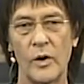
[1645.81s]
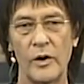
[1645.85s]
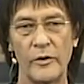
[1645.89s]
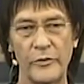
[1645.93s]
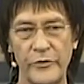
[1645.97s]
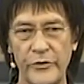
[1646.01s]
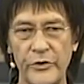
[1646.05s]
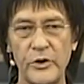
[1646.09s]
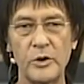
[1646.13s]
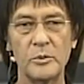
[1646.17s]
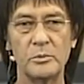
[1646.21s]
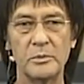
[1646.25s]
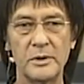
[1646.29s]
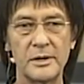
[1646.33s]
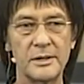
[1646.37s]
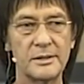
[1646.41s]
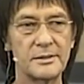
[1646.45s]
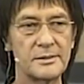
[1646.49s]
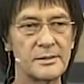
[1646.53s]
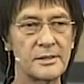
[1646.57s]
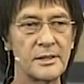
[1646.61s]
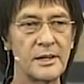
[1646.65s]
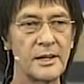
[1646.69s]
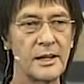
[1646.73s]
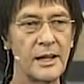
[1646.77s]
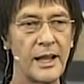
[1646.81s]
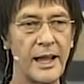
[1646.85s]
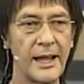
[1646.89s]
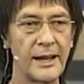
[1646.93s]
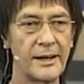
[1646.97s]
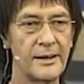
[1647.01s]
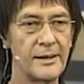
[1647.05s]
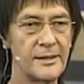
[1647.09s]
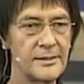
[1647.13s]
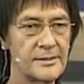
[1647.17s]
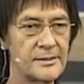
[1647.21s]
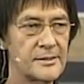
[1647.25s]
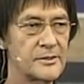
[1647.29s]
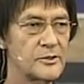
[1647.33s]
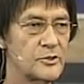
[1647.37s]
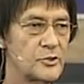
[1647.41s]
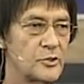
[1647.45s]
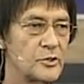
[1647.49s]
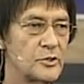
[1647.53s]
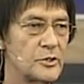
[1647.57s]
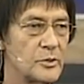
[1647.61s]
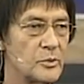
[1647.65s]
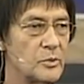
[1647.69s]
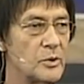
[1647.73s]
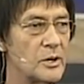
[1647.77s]
a few minutes and listen
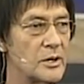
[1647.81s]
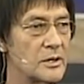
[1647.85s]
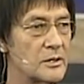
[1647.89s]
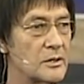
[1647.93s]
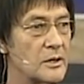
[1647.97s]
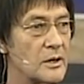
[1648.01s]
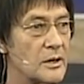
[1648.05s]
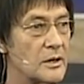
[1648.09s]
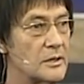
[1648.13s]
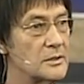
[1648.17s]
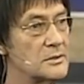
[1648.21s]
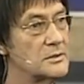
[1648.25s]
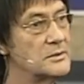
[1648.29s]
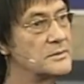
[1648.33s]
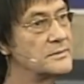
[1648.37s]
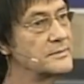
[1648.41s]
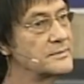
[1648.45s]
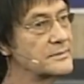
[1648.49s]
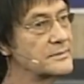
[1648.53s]
to the word of God?